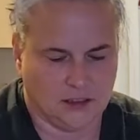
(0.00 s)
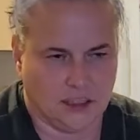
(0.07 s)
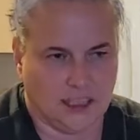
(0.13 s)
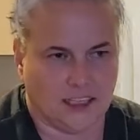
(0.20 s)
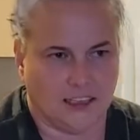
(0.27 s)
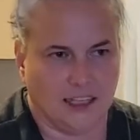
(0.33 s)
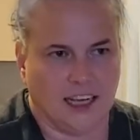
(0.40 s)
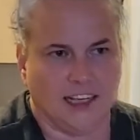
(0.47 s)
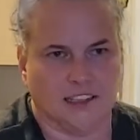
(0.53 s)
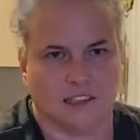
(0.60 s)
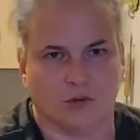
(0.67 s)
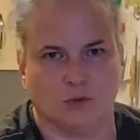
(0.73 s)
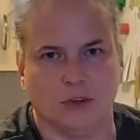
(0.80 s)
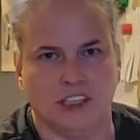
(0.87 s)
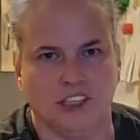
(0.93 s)
Unless
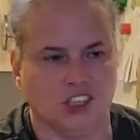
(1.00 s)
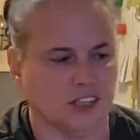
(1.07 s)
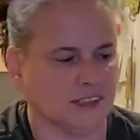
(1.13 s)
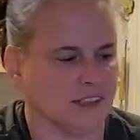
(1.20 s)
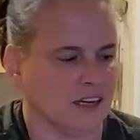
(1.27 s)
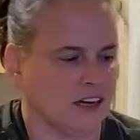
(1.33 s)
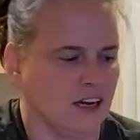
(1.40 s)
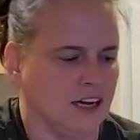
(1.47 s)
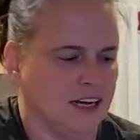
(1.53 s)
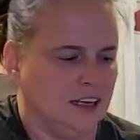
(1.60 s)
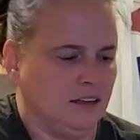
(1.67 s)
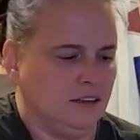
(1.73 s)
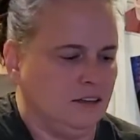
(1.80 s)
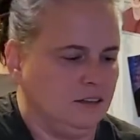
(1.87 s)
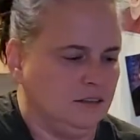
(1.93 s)
we just got
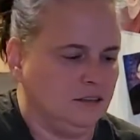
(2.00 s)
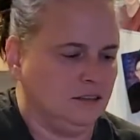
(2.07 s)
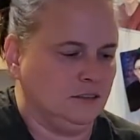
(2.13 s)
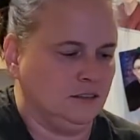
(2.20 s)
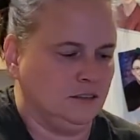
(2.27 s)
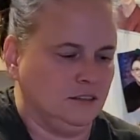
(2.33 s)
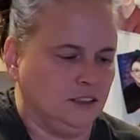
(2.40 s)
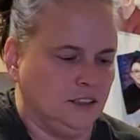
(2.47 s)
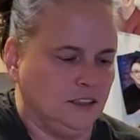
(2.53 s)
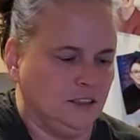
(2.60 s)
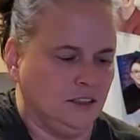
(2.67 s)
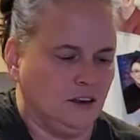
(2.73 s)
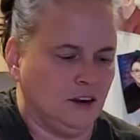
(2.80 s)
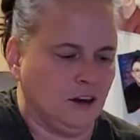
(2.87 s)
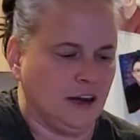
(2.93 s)

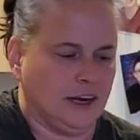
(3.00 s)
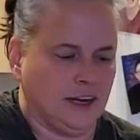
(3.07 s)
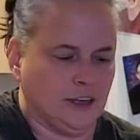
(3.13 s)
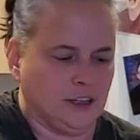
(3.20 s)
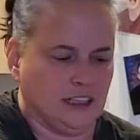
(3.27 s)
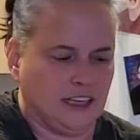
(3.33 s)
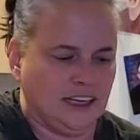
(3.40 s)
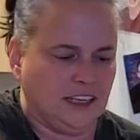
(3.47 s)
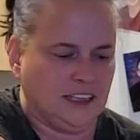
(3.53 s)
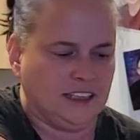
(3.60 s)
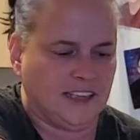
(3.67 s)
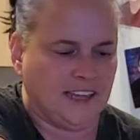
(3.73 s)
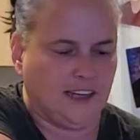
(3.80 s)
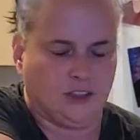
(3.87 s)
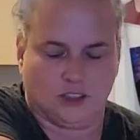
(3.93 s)
our airtight
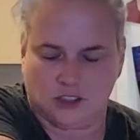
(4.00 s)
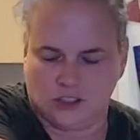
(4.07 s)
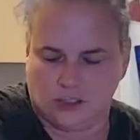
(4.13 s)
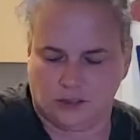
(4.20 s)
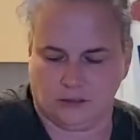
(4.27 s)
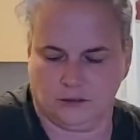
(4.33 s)
containers.